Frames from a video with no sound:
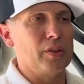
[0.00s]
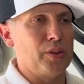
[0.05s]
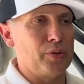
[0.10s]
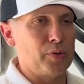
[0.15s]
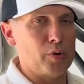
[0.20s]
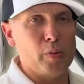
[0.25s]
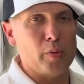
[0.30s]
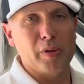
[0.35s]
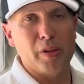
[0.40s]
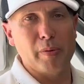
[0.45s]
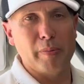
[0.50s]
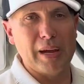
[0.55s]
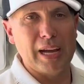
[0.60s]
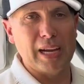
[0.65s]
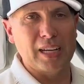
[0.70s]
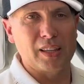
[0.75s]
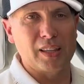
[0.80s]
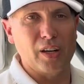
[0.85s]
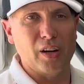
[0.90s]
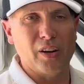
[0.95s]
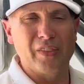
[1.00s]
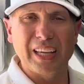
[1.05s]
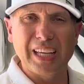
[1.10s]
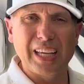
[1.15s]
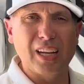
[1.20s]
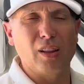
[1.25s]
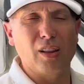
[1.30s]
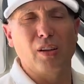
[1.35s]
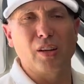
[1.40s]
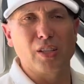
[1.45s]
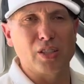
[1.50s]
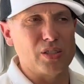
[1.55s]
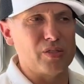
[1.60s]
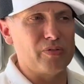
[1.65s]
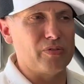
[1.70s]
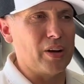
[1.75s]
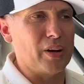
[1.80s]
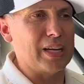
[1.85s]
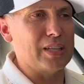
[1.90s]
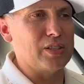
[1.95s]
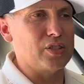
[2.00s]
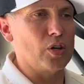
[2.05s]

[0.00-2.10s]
they throw them in the back there and they get along just fine.